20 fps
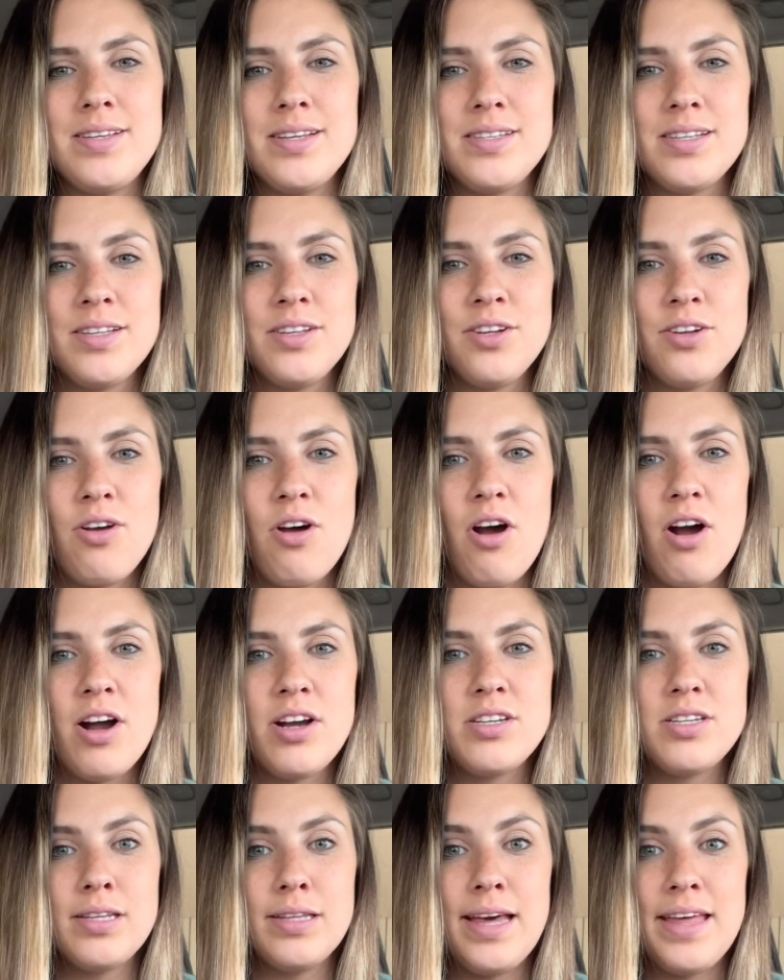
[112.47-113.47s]
it's a little
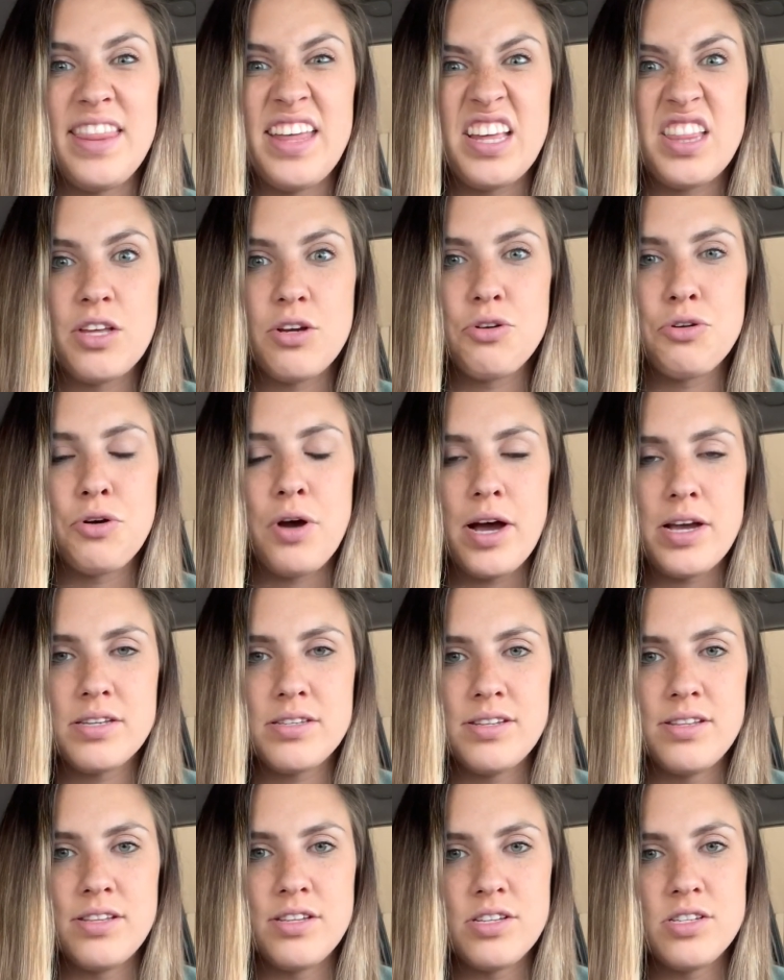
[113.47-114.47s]
hard to let like the
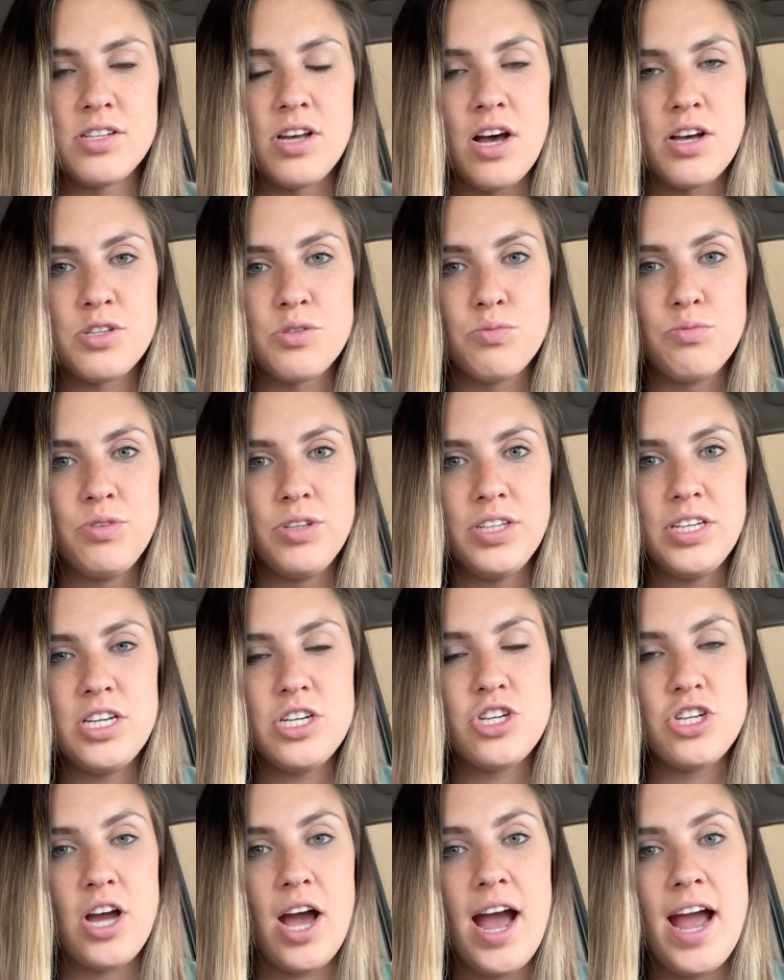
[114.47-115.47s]
crust and the sauce really
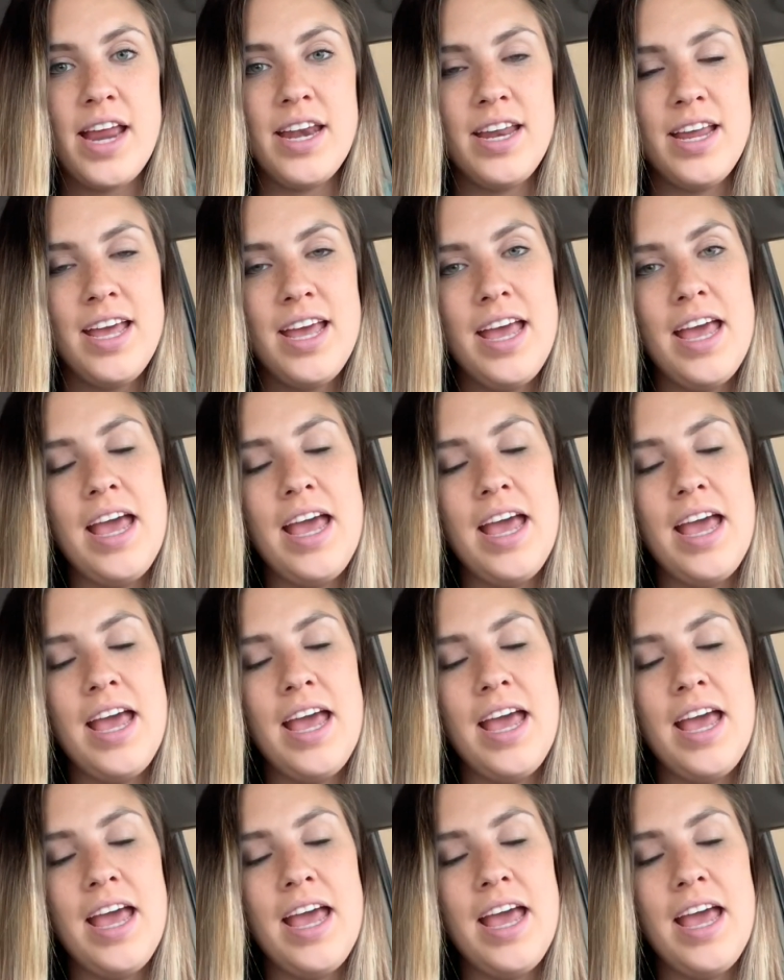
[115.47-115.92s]
shine,